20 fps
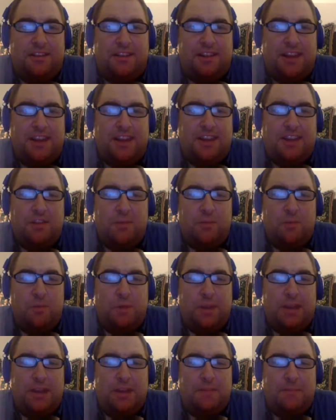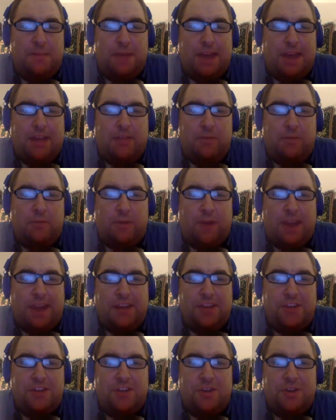taking the win. Mike
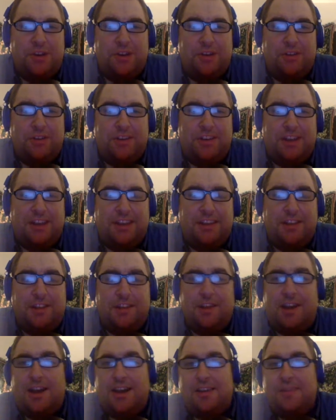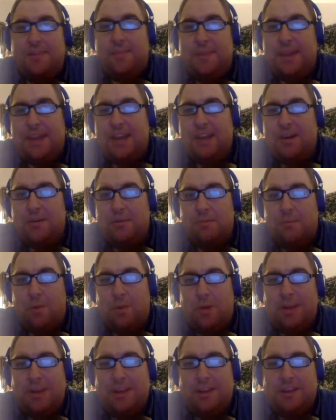Wright Jr. taking the loss. Peter
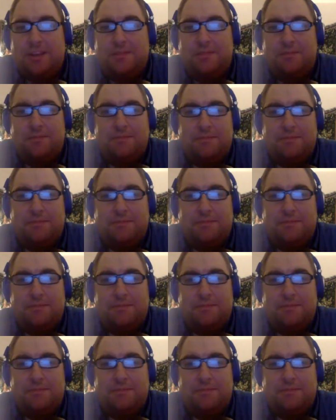Moylan.